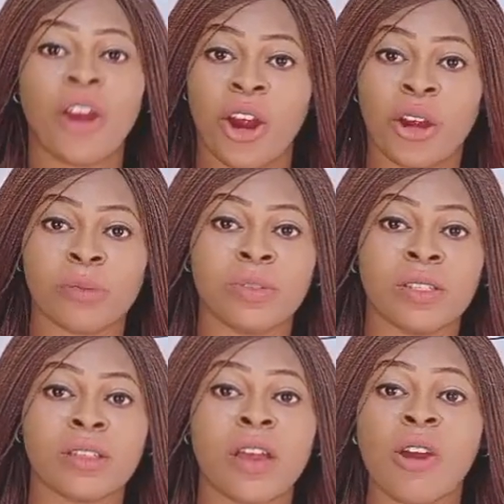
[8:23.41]

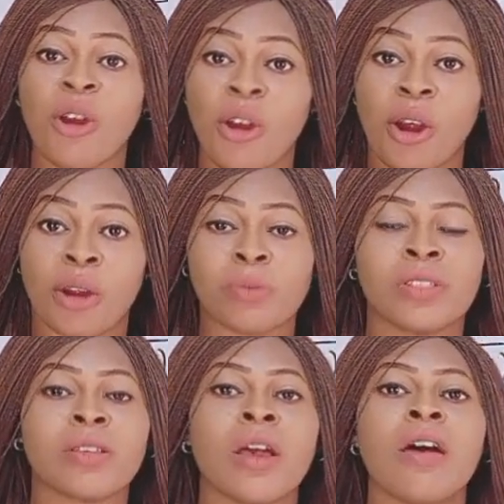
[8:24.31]
herbs,
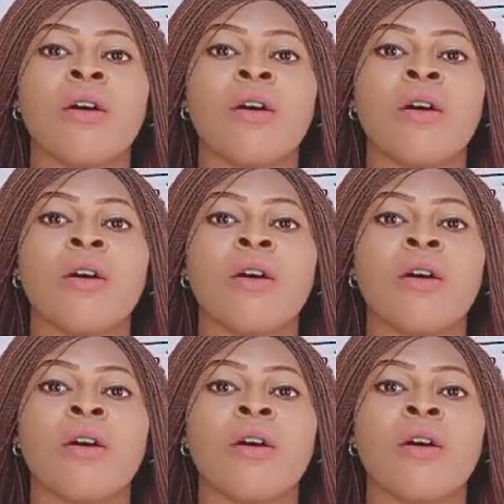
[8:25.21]
herbs,